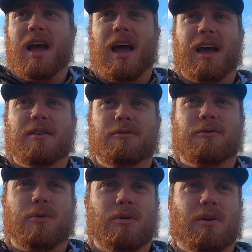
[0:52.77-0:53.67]
And
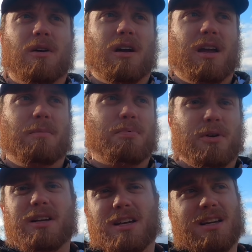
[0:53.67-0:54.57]
for a
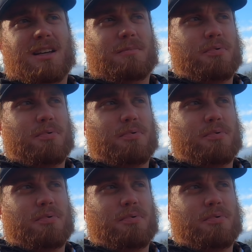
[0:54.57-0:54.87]
pretty